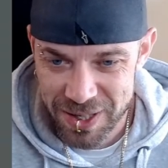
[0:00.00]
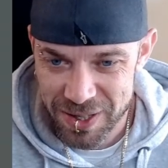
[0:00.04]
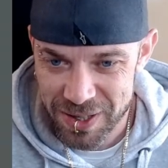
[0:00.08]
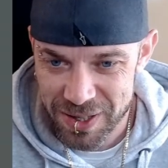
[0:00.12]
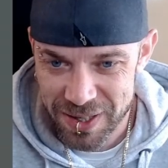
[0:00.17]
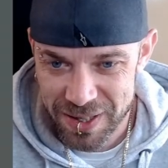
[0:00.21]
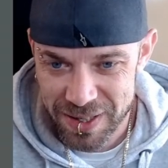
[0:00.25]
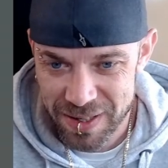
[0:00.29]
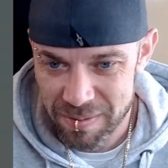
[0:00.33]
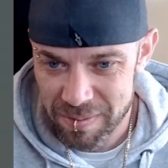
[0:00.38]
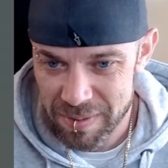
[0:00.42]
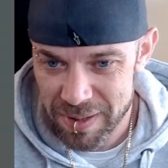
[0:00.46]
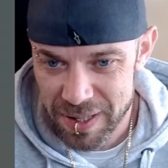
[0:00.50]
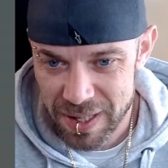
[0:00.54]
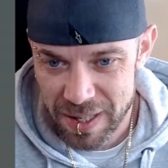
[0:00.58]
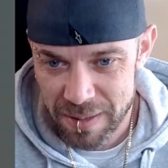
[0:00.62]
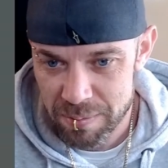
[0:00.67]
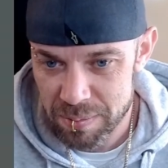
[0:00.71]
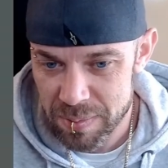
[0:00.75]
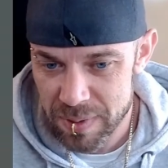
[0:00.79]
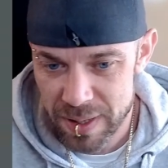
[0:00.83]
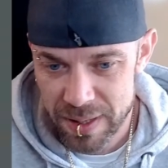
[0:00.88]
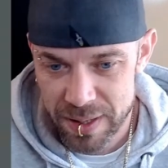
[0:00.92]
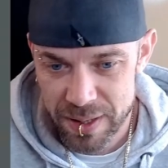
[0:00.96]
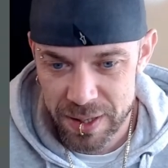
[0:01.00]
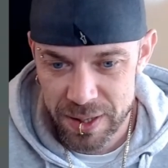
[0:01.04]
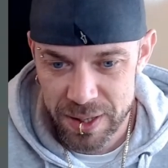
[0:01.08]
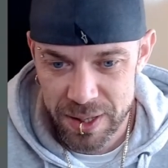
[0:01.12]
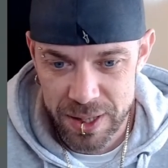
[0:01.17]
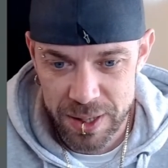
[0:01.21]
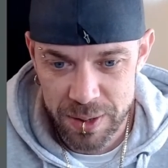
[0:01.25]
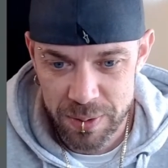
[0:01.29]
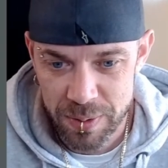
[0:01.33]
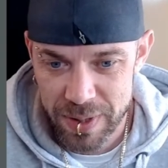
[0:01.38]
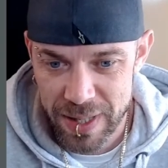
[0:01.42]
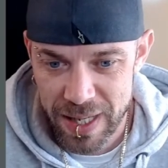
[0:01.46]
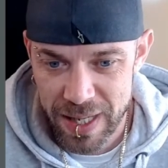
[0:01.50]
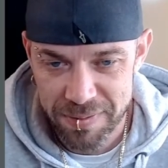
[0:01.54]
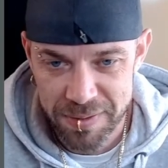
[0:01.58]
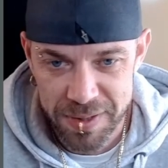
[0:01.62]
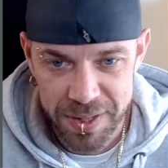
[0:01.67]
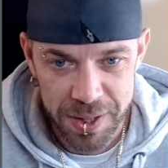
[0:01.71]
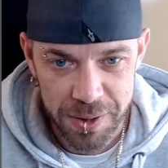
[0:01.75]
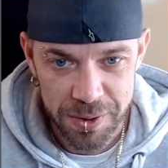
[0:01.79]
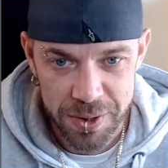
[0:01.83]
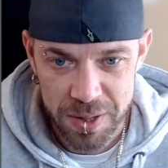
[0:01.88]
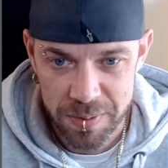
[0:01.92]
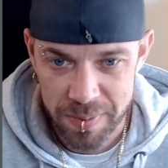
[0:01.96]
You could, I mean, and you wouldn't have to
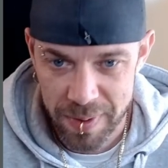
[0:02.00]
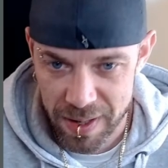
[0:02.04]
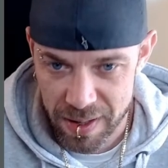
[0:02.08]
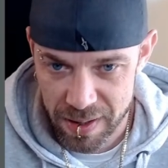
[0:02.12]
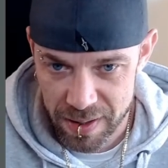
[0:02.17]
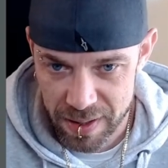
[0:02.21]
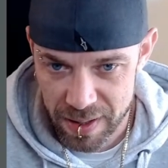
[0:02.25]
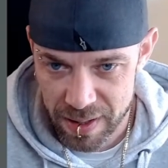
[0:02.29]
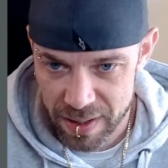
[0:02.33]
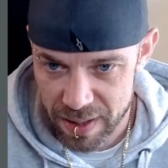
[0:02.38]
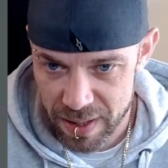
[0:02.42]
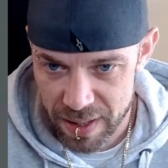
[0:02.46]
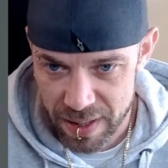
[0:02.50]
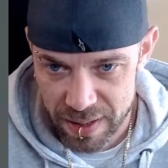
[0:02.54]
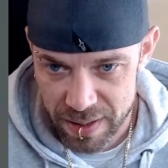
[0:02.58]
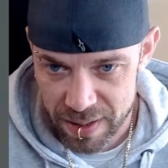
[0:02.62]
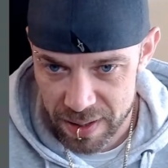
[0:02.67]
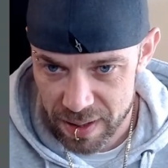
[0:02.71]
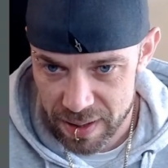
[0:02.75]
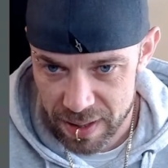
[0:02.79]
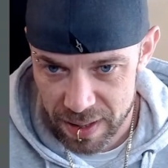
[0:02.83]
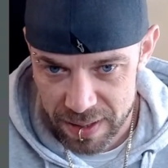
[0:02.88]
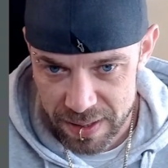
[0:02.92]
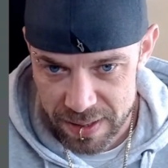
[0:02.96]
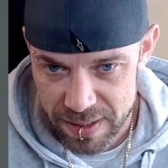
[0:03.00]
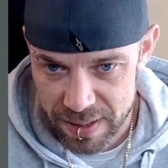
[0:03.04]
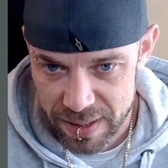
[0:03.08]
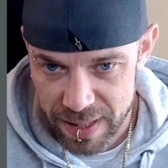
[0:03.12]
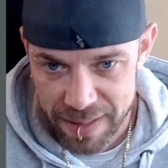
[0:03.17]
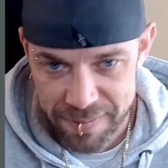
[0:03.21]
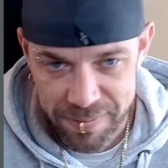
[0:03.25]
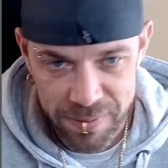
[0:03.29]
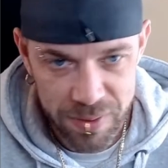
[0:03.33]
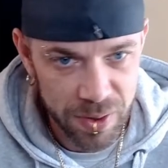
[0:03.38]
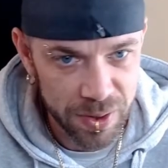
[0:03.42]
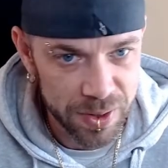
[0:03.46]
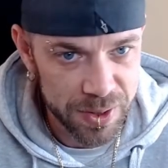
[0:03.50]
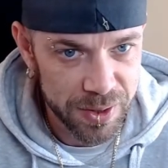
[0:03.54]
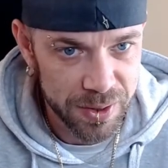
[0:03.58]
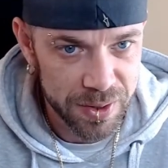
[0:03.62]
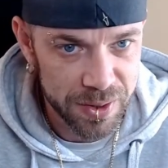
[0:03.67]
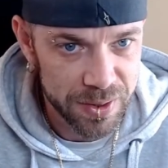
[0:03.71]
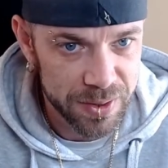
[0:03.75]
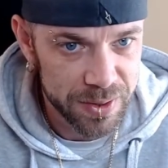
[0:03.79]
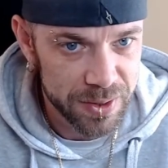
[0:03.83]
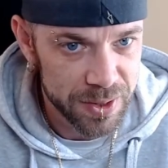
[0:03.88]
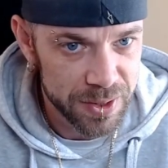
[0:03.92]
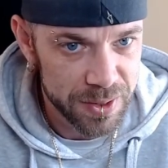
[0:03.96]
use them in the things that they've got. You
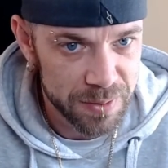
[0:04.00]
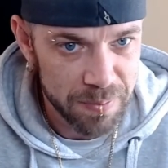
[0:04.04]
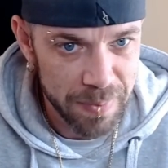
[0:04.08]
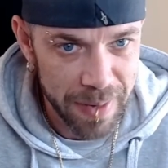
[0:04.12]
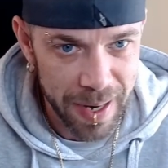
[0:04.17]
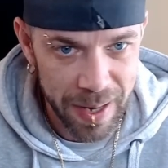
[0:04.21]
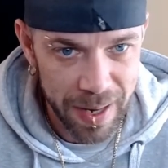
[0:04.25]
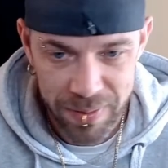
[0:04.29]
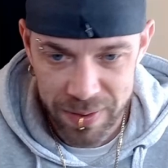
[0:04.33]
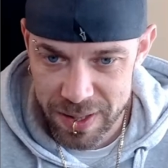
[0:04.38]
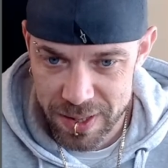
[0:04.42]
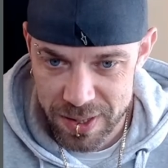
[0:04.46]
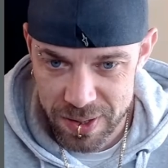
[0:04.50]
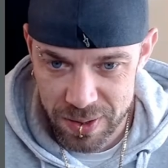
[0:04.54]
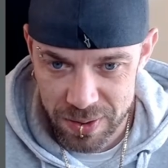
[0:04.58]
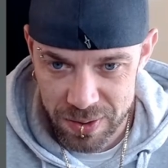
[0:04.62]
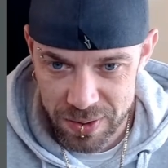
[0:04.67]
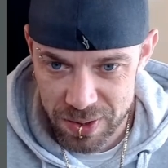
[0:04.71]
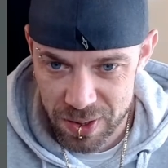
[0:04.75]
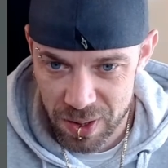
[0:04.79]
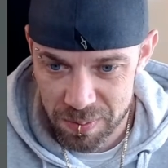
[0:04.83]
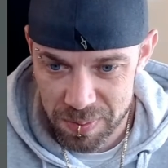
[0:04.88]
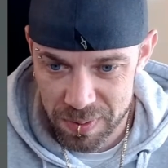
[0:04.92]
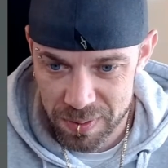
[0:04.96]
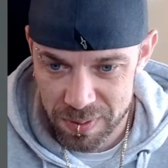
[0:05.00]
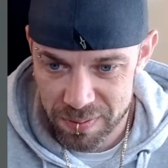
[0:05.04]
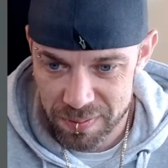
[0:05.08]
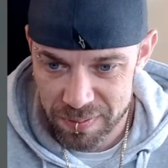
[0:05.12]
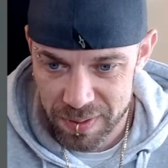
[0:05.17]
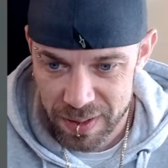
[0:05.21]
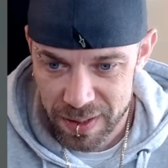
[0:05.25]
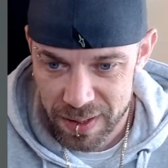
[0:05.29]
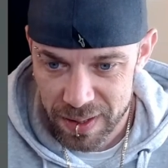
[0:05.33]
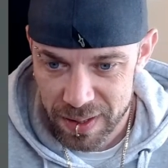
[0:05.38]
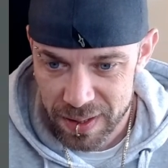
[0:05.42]
could just mount this on top of.